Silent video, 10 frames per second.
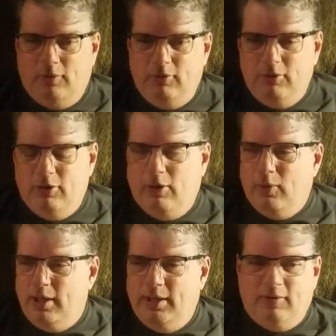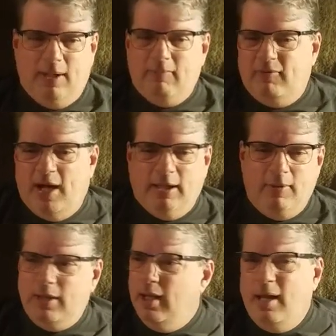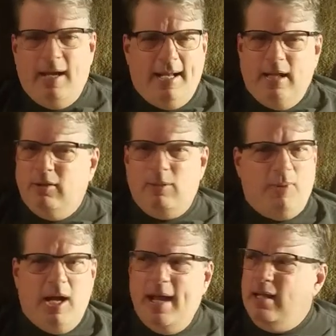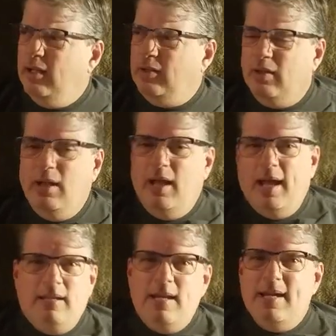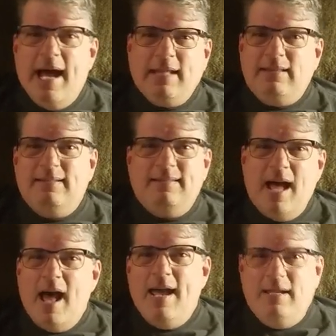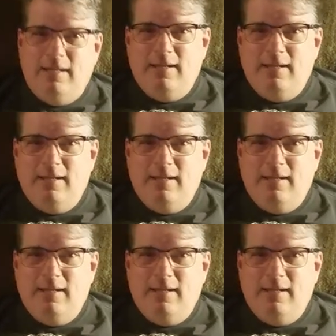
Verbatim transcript: who do know where it is, and I'm following. And I look behind us, and they got the sign.